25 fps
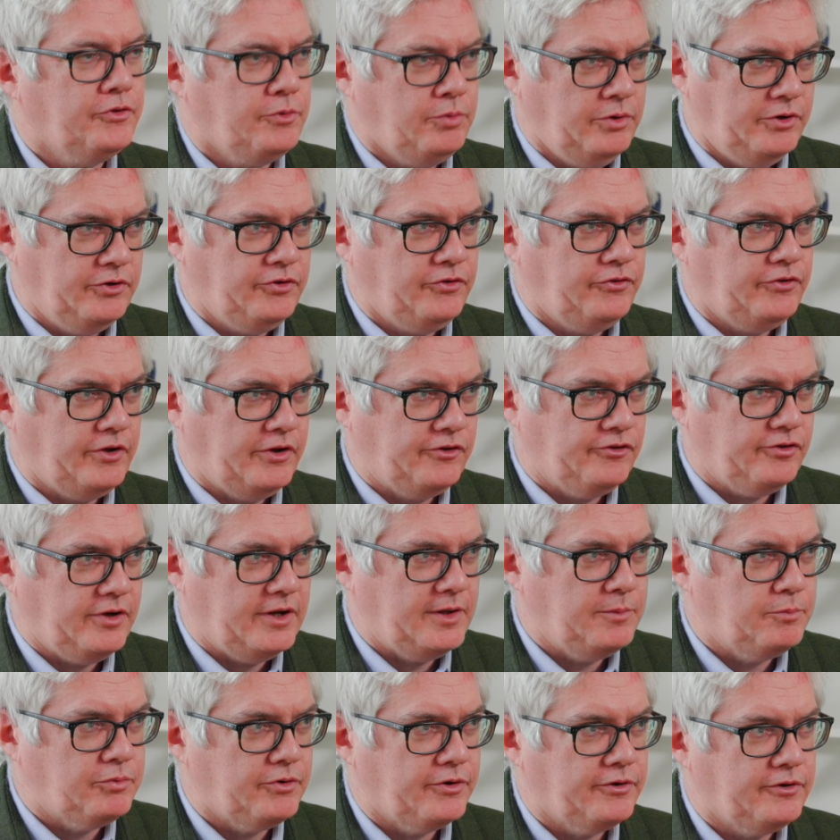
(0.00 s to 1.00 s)

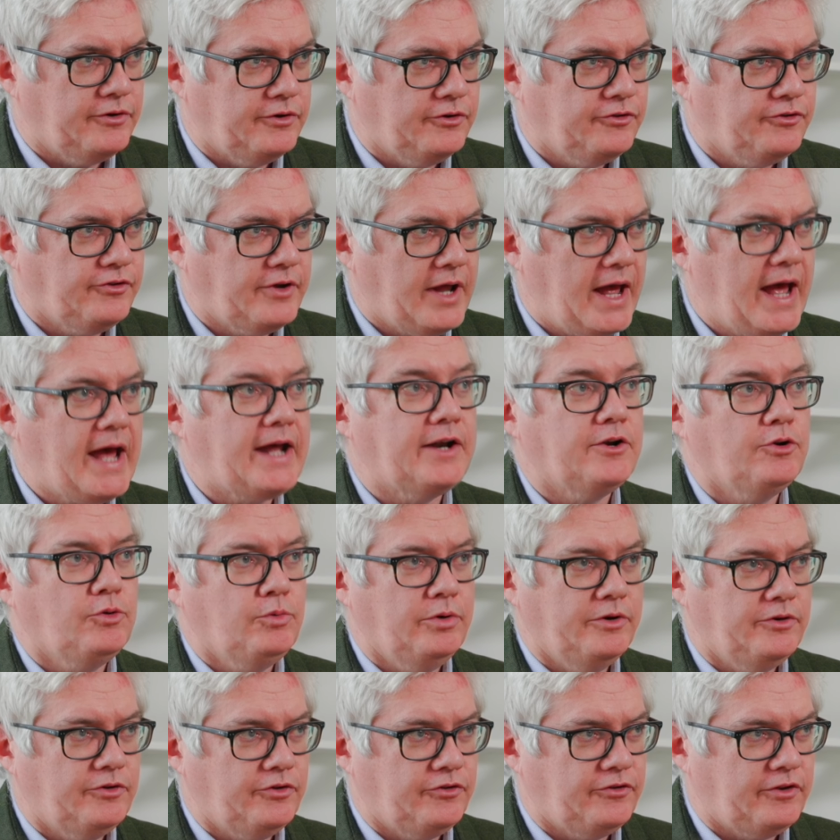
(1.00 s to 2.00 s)
Quintessentially British and
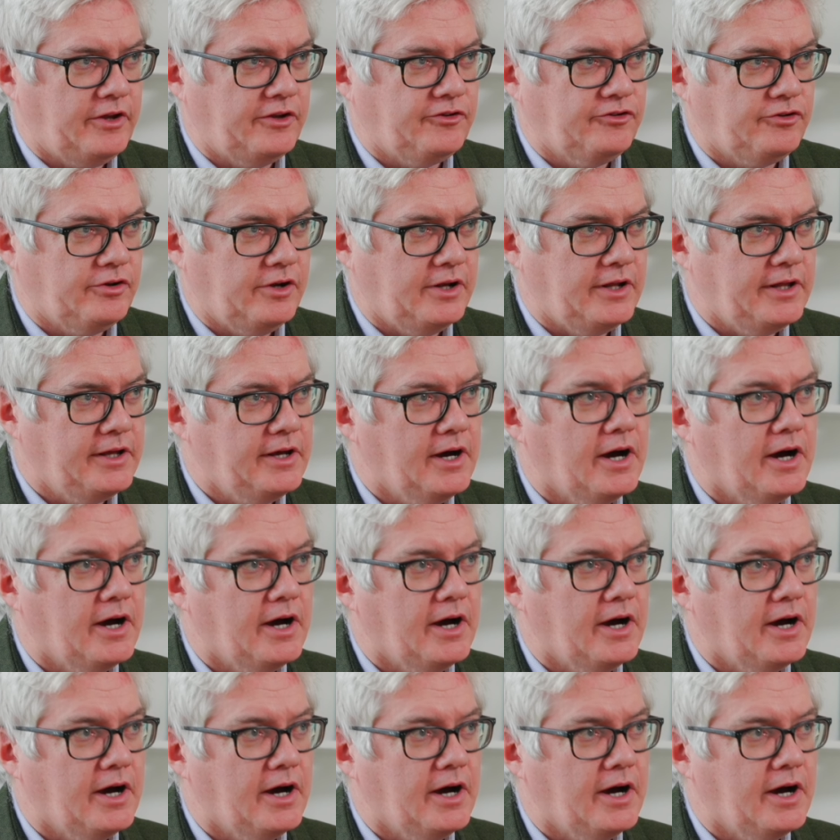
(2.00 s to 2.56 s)
Quintessentially